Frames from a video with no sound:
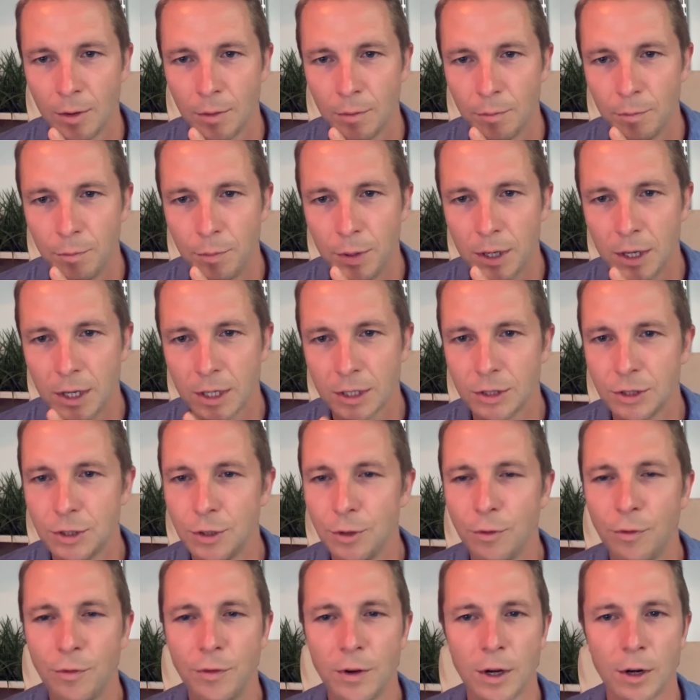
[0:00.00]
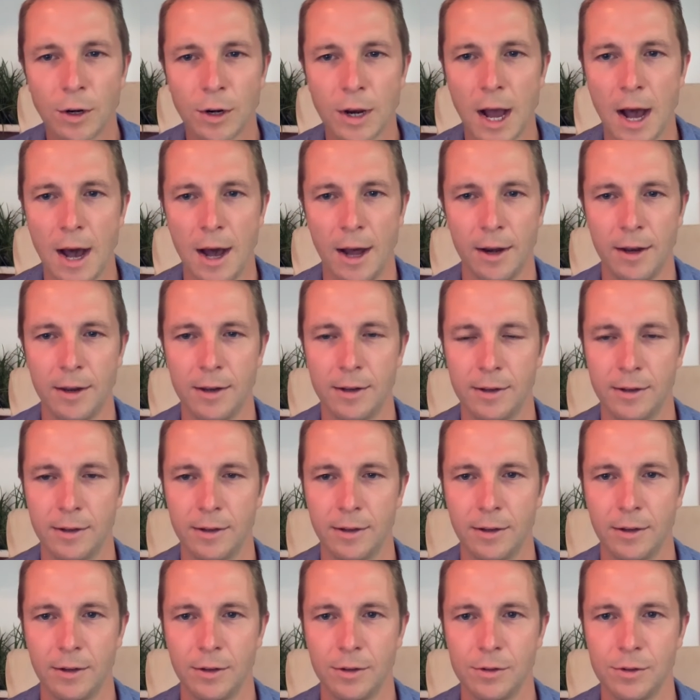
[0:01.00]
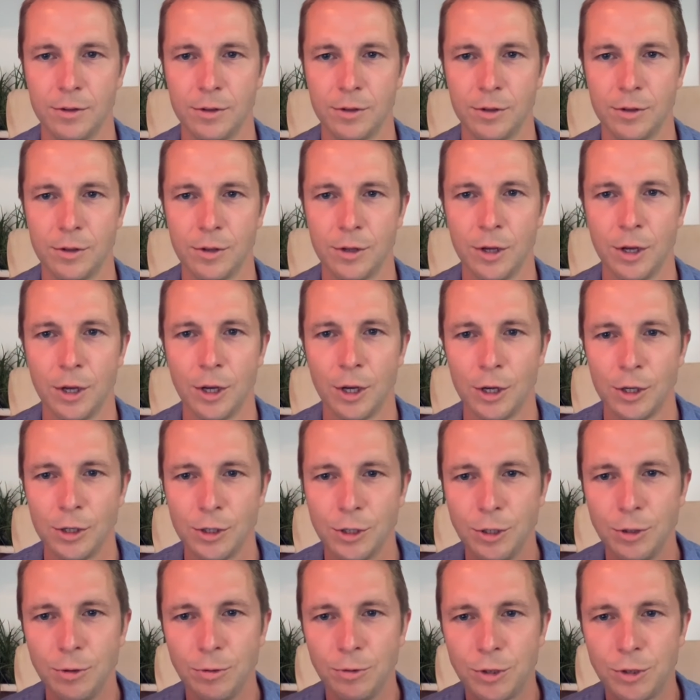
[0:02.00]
Because you fear God. You